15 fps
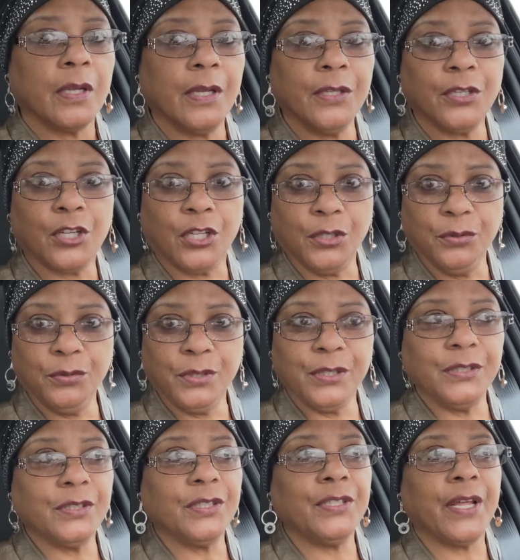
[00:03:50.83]

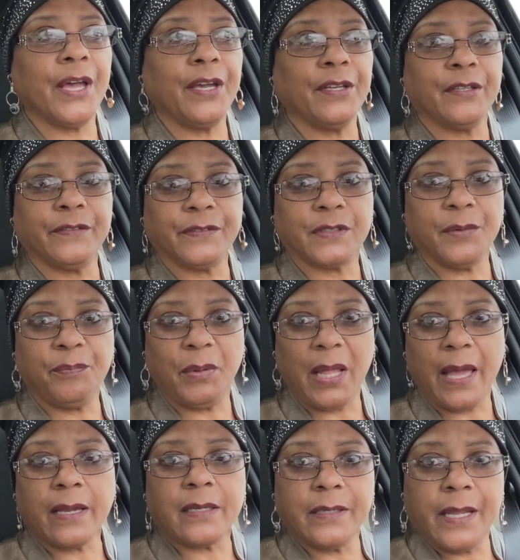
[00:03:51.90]
including the natives, the
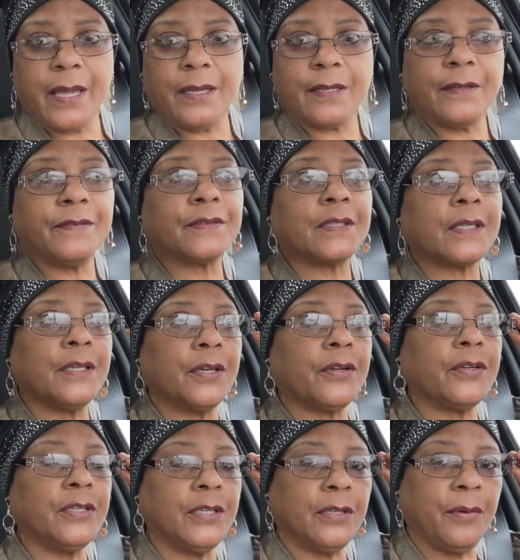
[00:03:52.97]
black natives
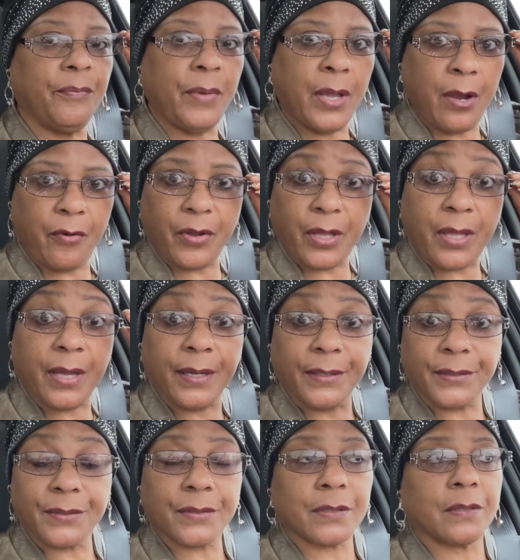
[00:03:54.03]
here in America,
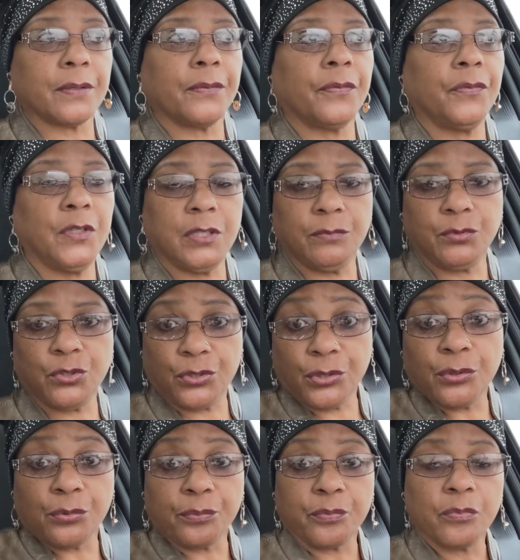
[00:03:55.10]
them
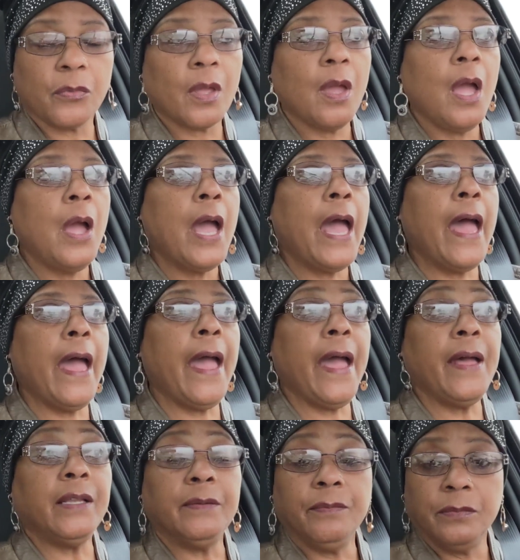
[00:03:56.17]
too.
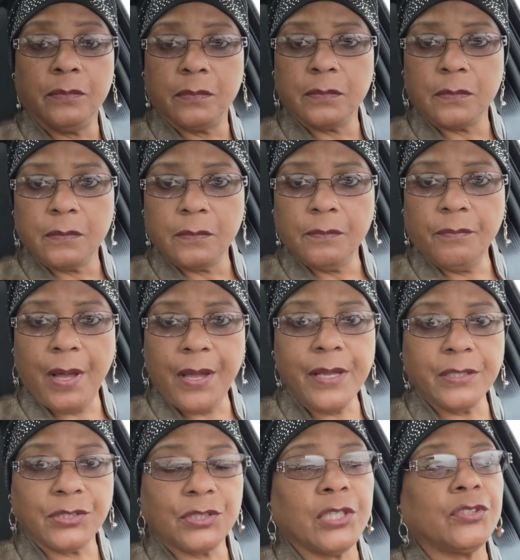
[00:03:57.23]
And my
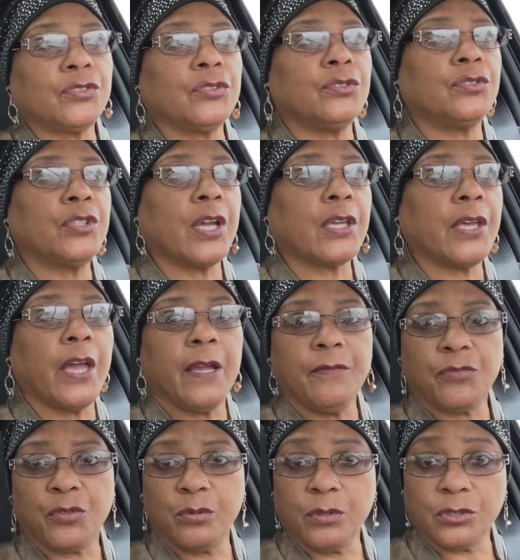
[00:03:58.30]
ancestors that
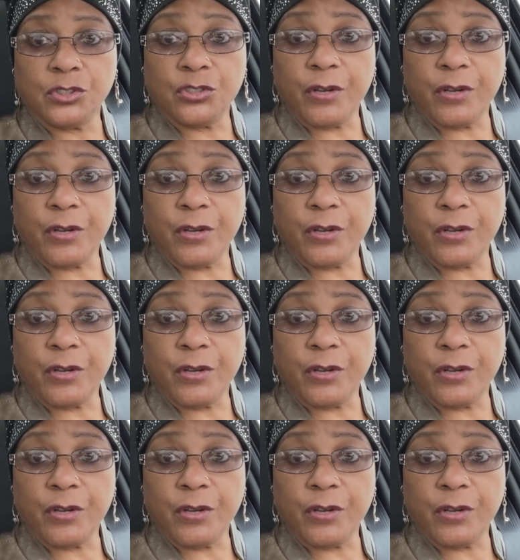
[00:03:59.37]
came through the